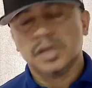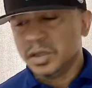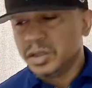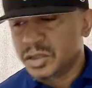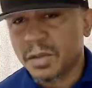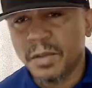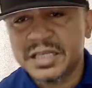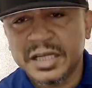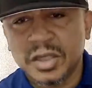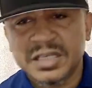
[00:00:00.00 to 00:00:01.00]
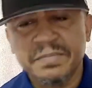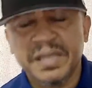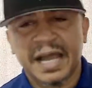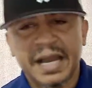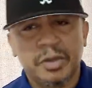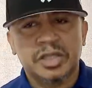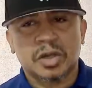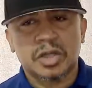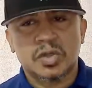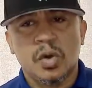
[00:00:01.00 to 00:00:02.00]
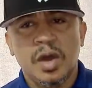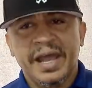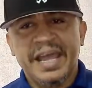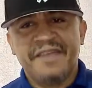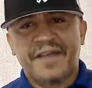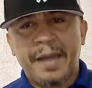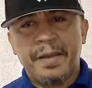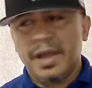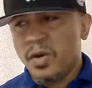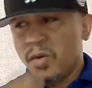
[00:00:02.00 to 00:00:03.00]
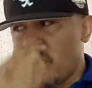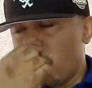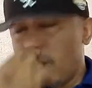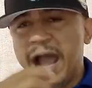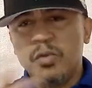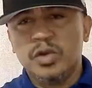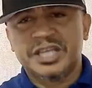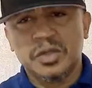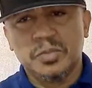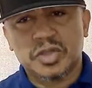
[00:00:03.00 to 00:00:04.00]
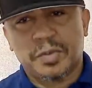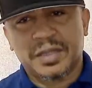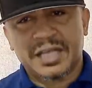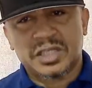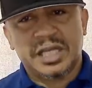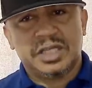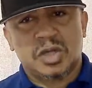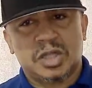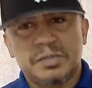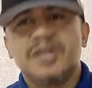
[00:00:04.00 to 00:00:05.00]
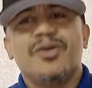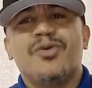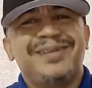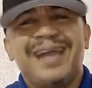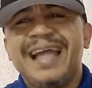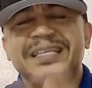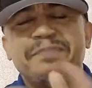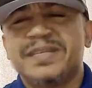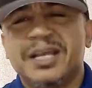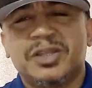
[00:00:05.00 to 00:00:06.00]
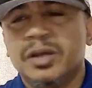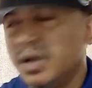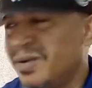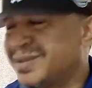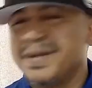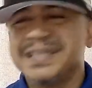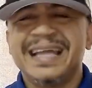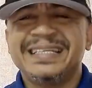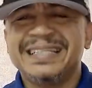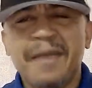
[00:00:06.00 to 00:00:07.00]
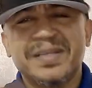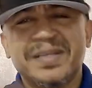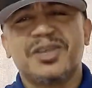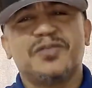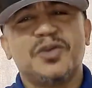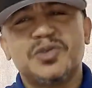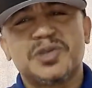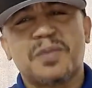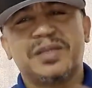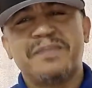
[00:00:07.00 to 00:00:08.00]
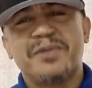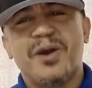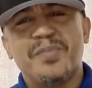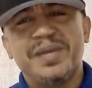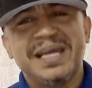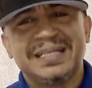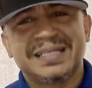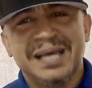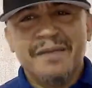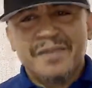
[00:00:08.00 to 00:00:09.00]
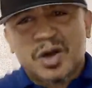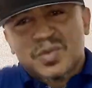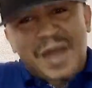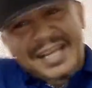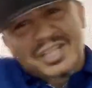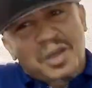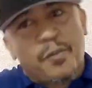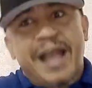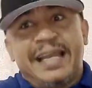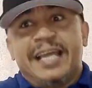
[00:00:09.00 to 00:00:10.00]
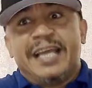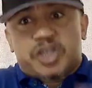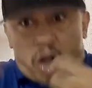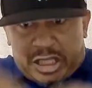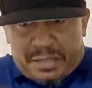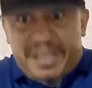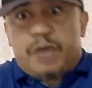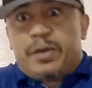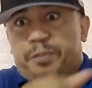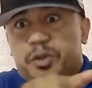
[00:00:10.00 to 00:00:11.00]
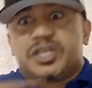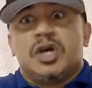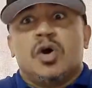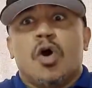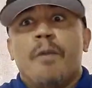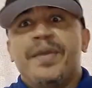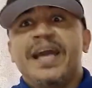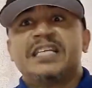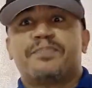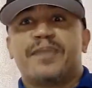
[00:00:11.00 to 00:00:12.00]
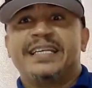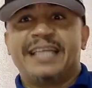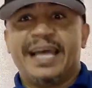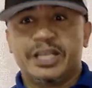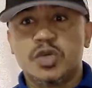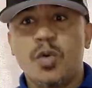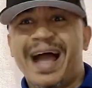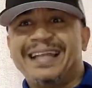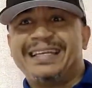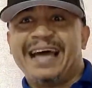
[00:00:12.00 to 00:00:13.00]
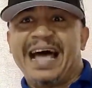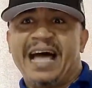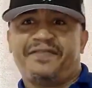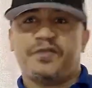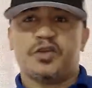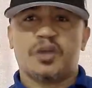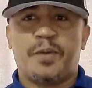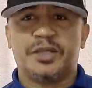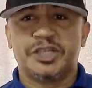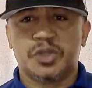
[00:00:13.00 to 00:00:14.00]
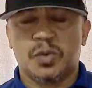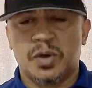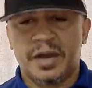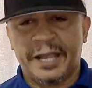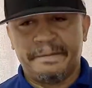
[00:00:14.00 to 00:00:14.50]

Somebody said, does it mean that anybody talks? So why would Tinubu supporters insult me? 90%, 99% of those who supported me were Obidients. Because when they insult me, they will put Obi is president. You are daft for supporting Showore.